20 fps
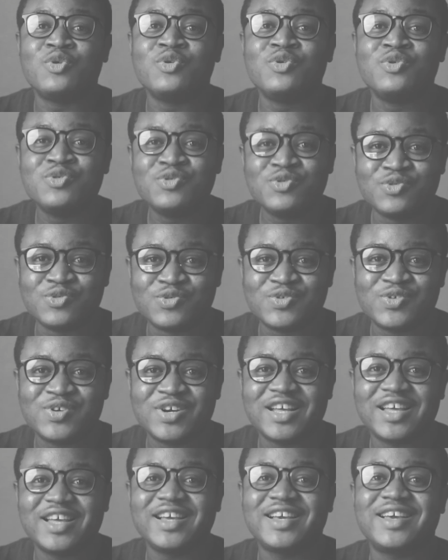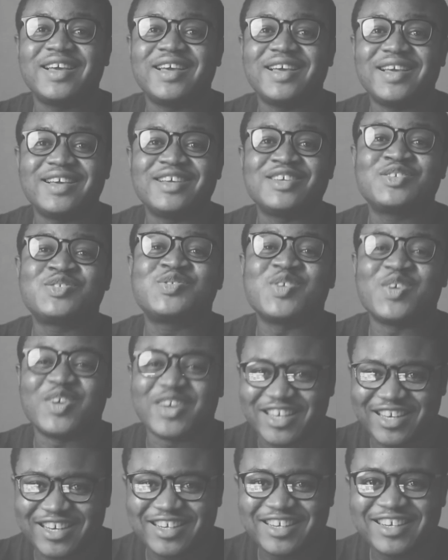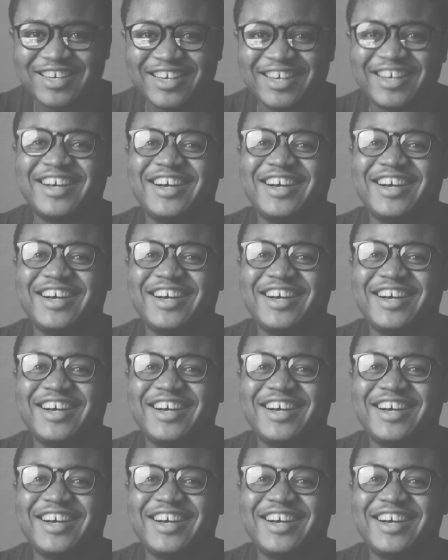Oluu, aka Stoic.